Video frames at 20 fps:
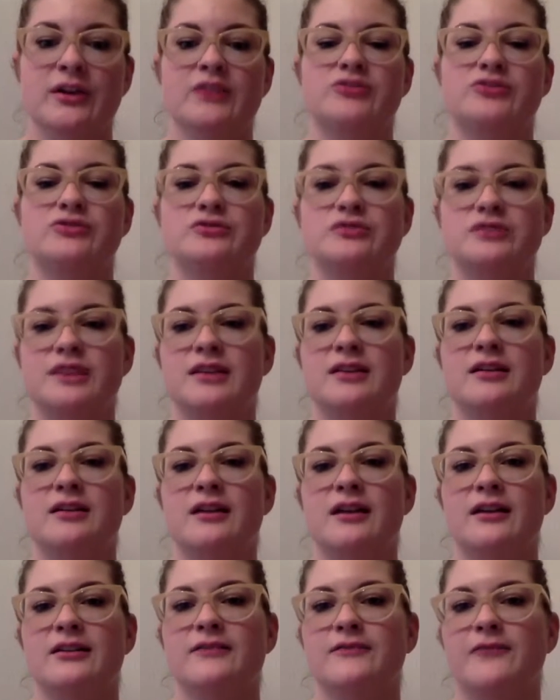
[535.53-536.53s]
so that they can
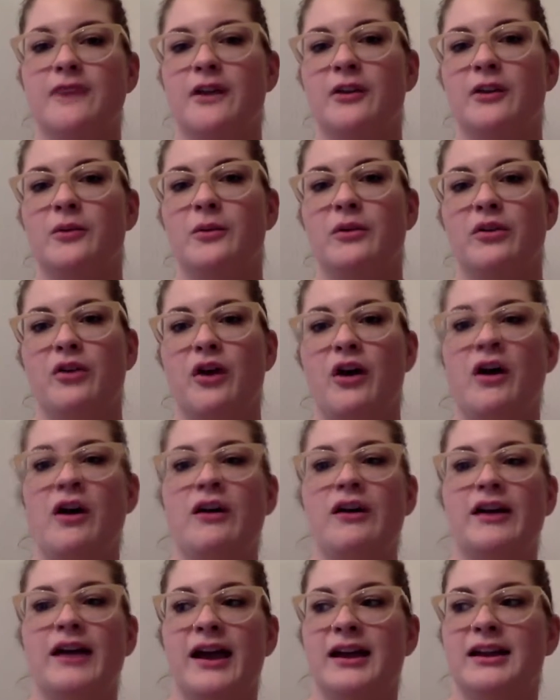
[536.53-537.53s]
kind of follow
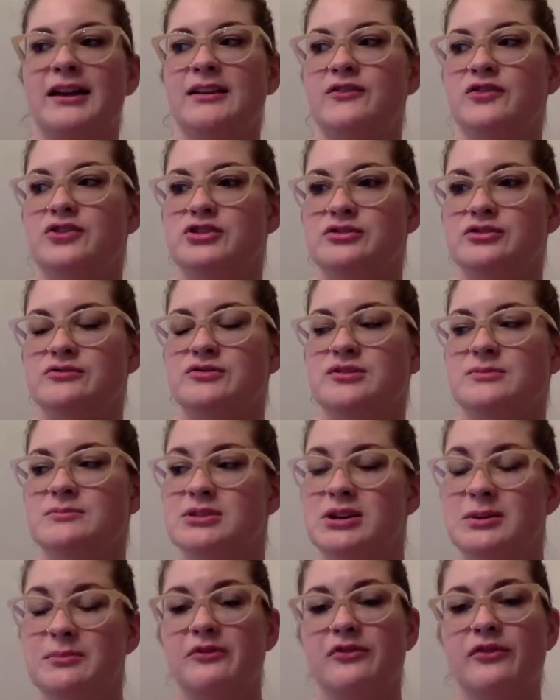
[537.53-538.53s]
along and even do some
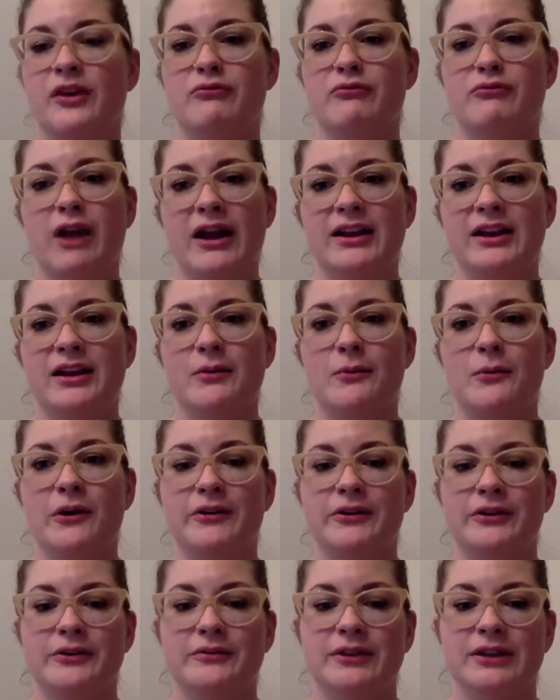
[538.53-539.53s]
type of like writing while
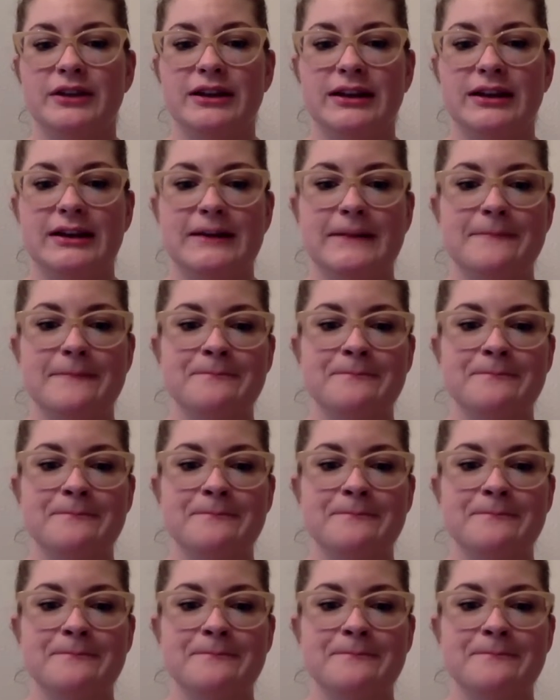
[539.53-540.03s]
you're reading.